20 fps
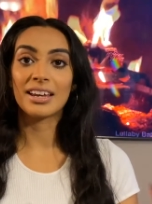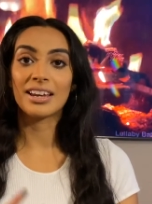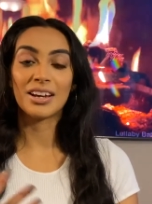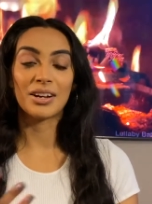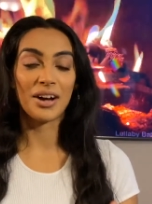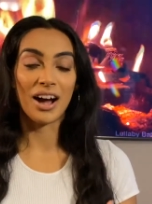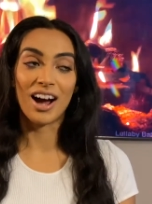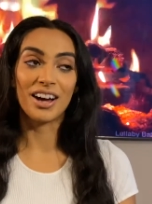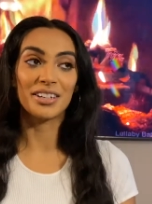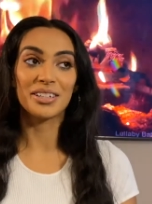
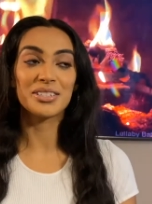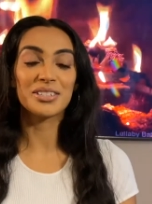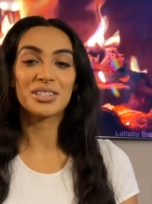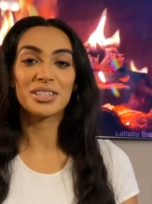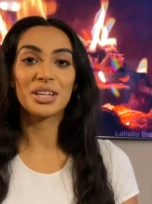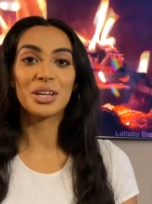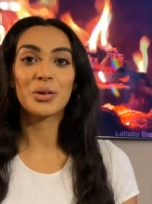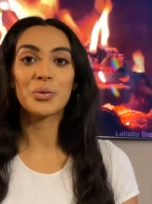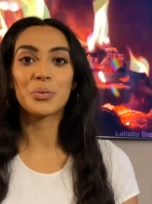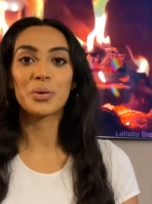
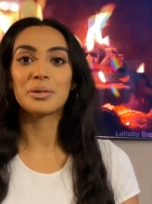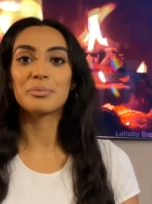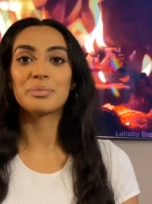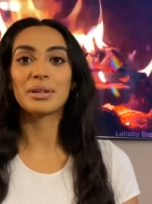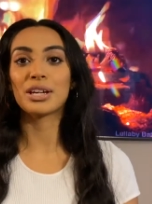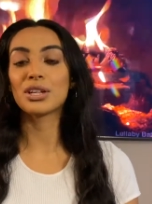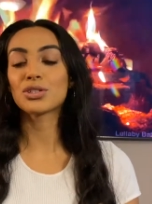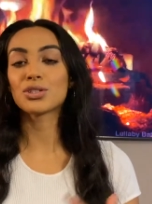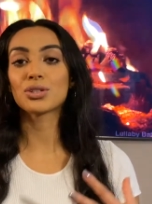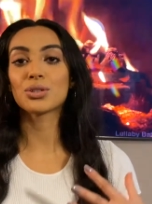honestly, would
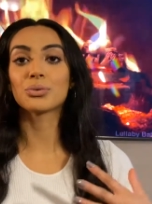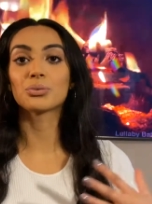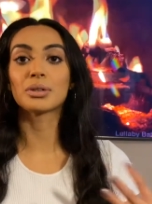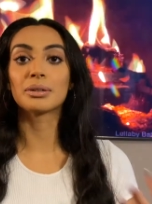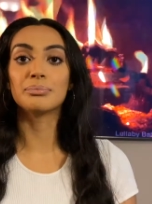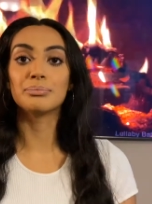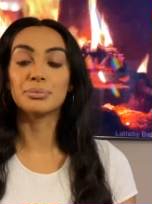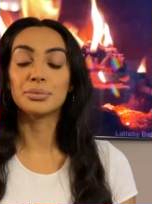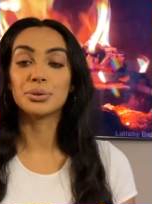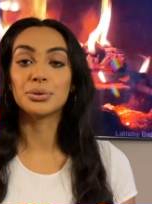be to
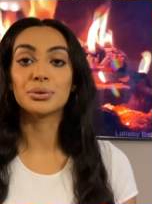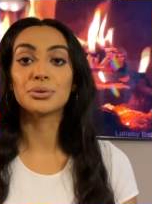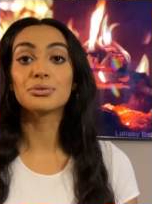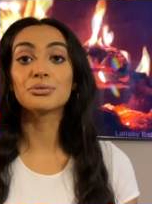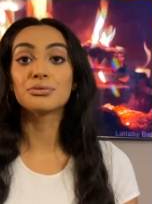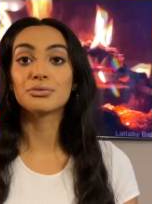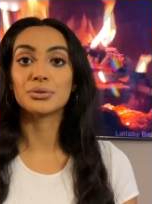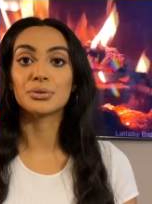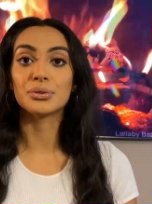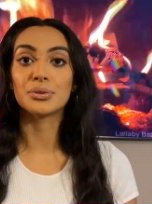
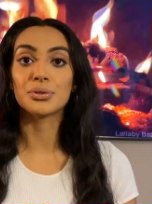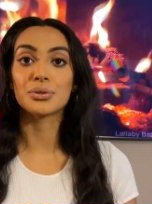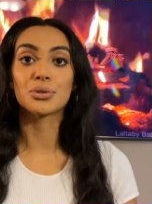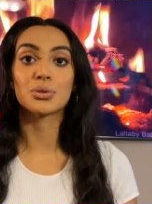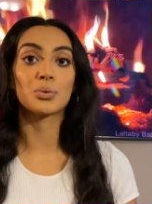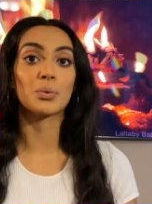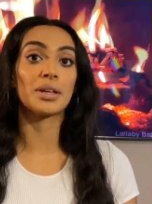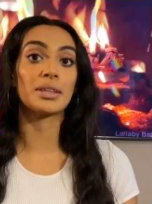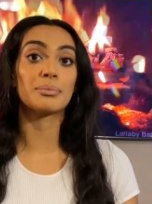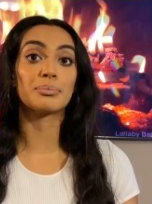remove foods
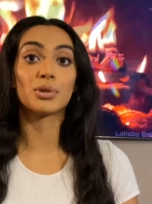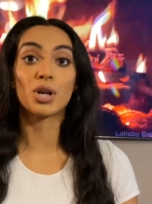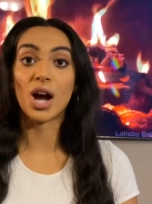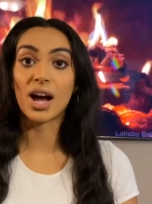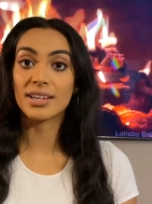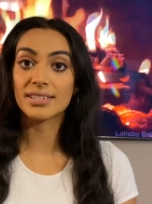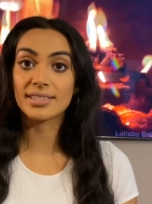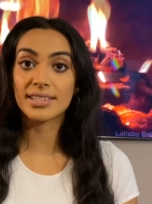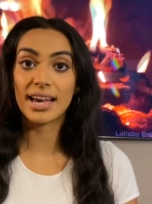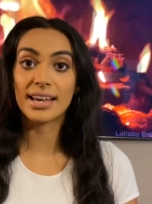with
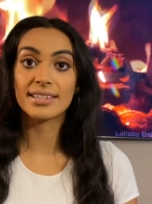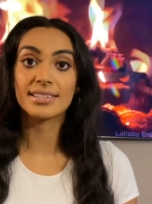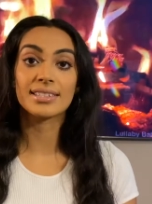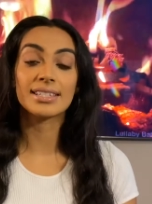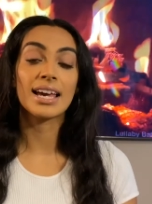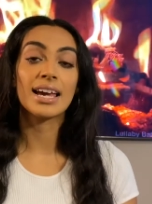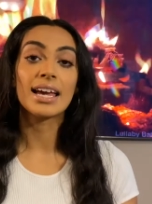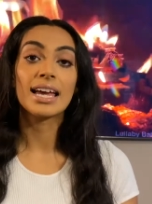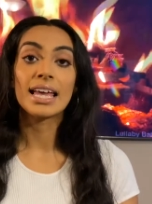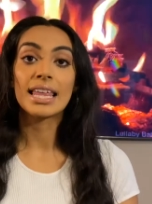processed
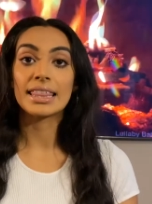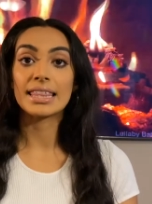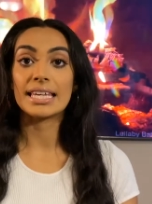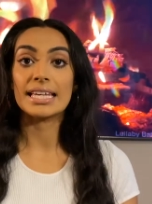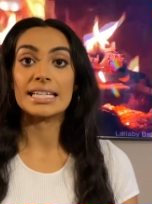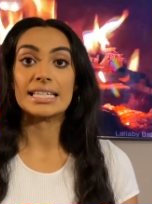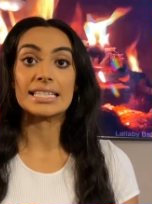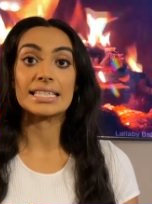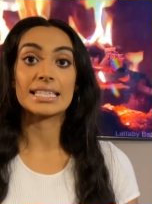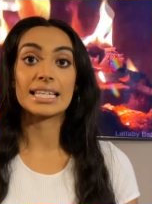
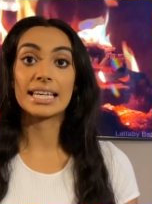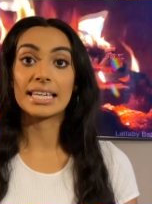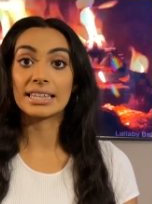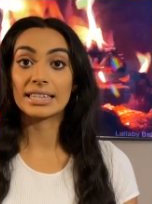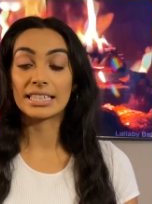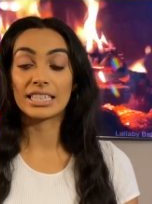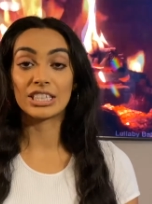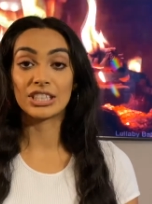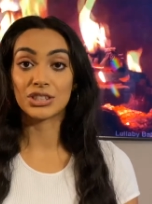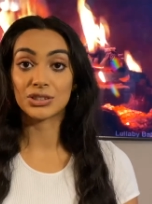things in
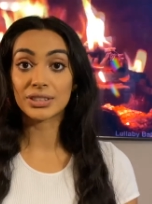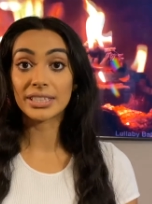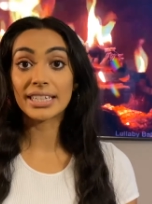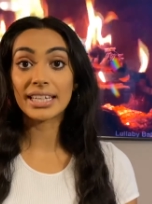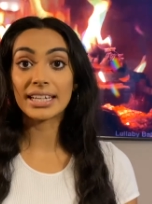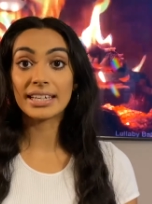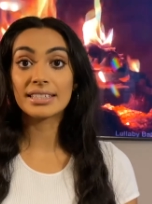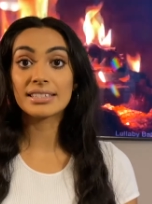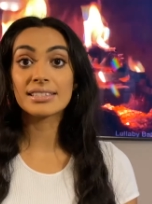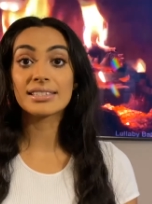the
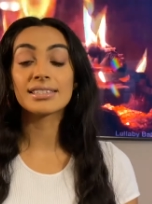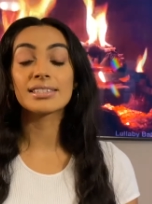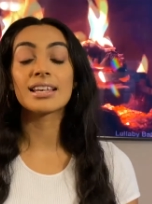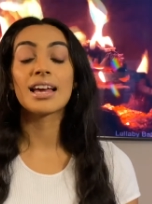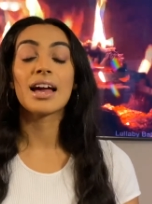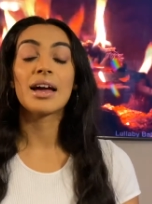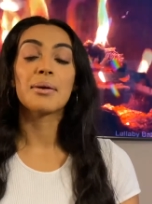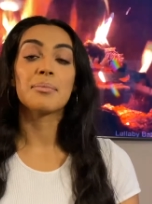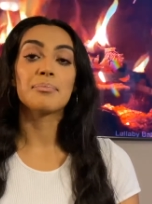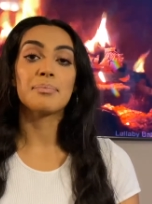ingredients.
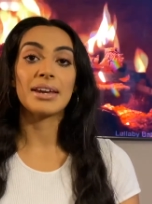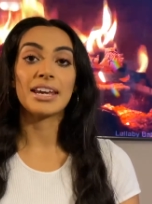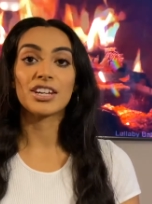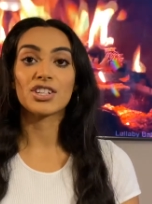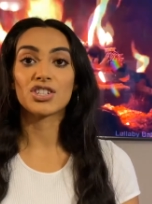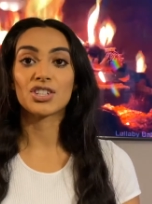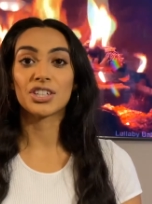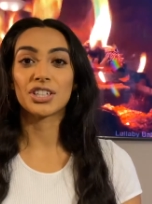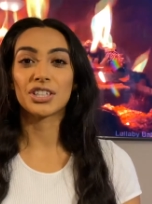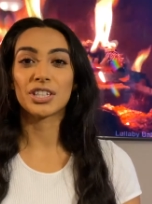Make
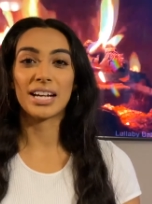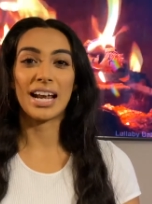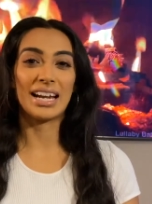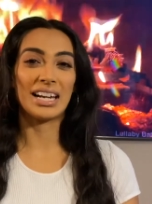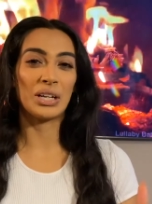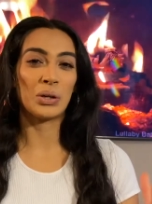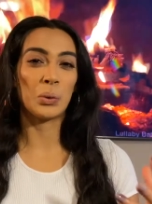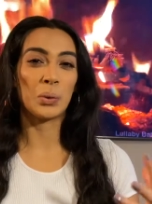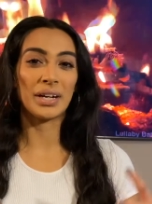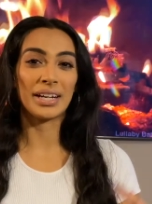sure you're getting
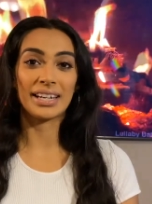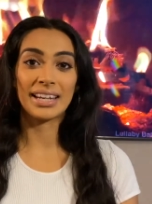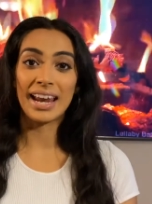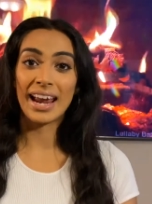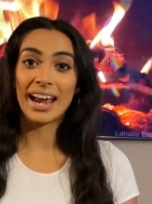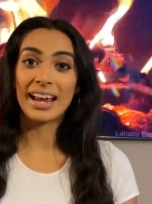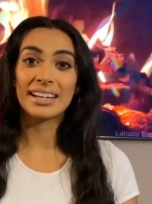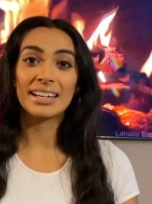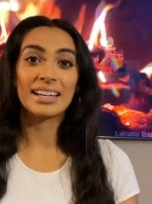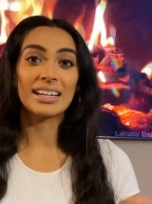
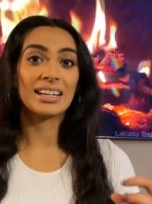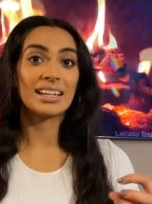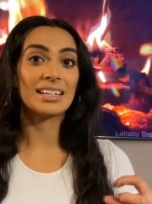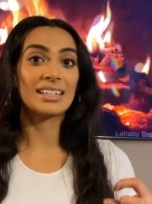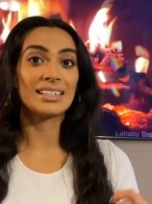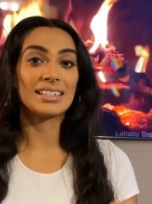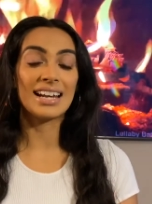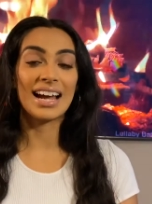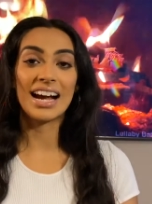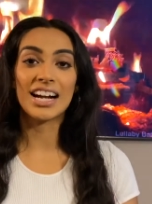organic,
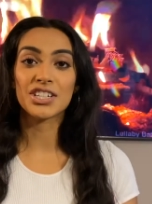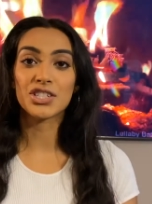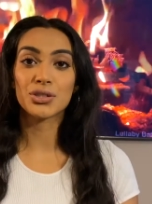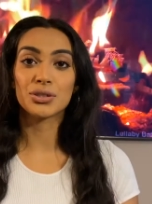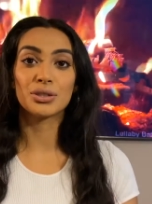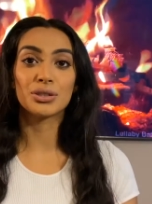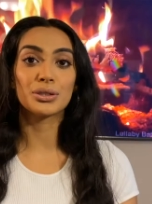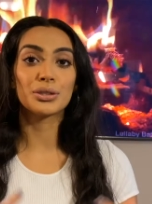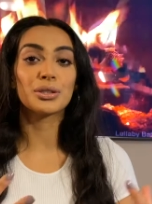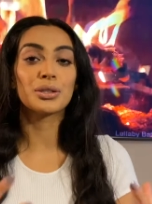
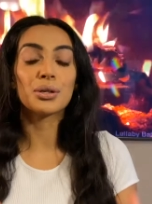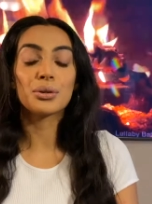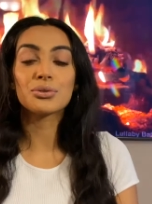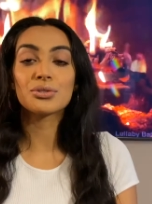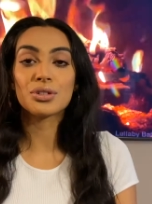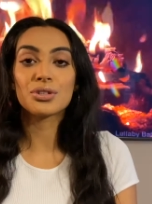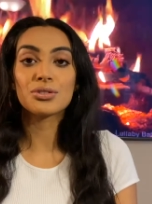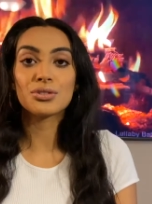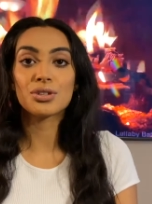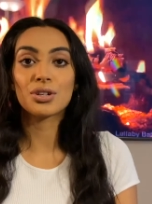natural,
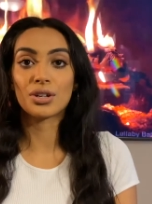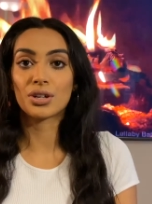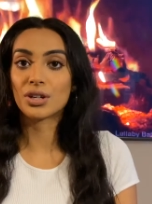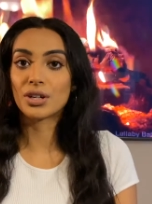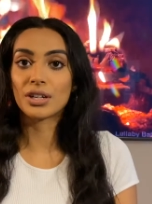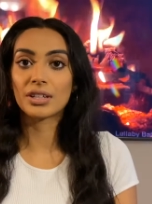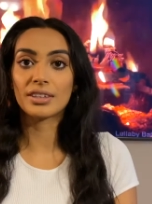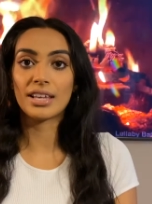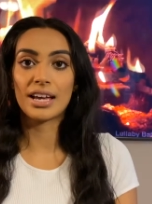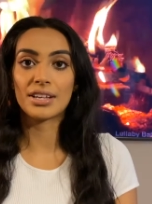closest to
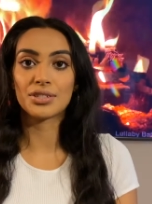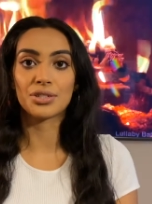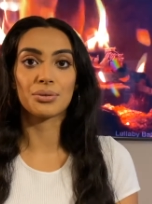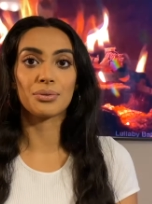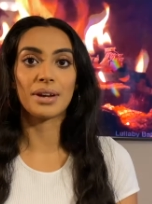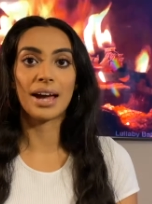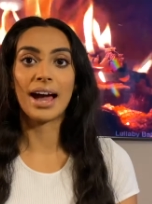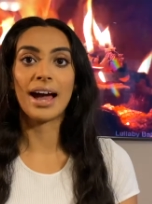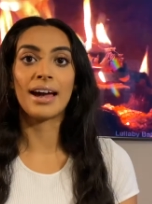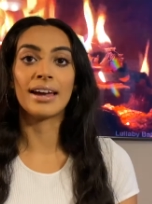earth as you
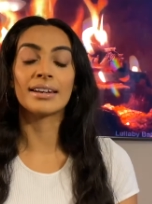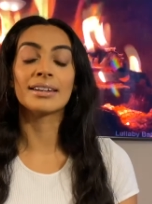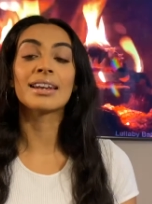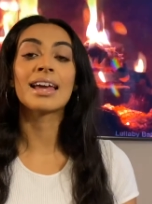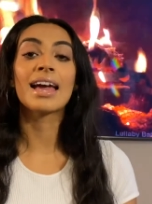can.